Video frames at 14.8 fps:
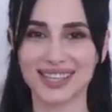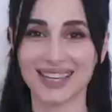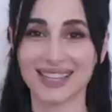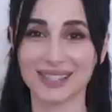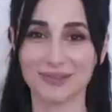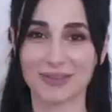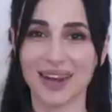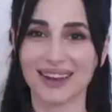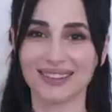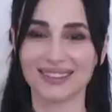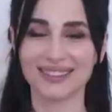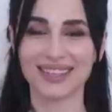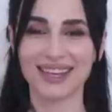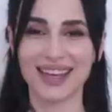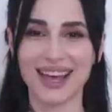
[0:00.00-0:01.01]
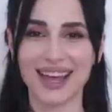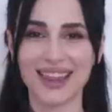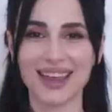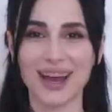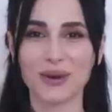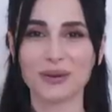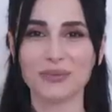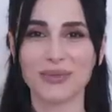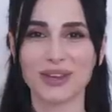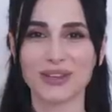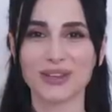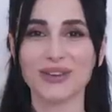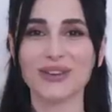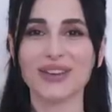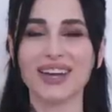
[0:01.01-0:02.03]
a smile, and that will
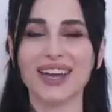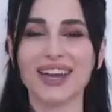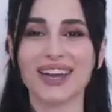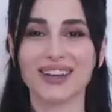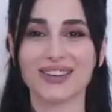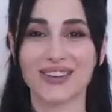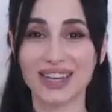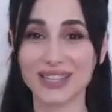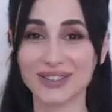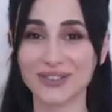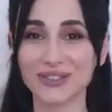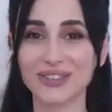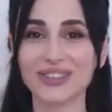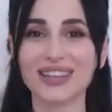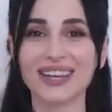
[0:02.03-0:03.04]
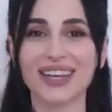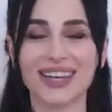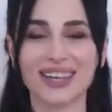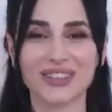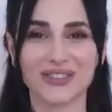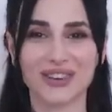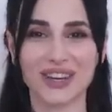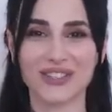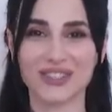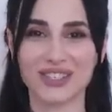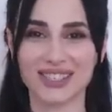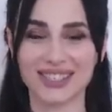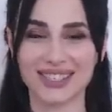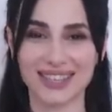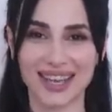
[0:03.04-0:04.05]
make you a graceful and
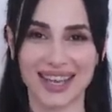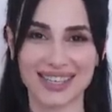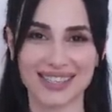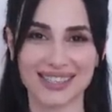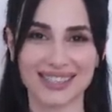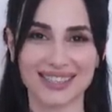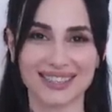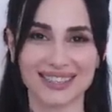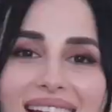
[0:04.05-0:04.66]
gracious guest.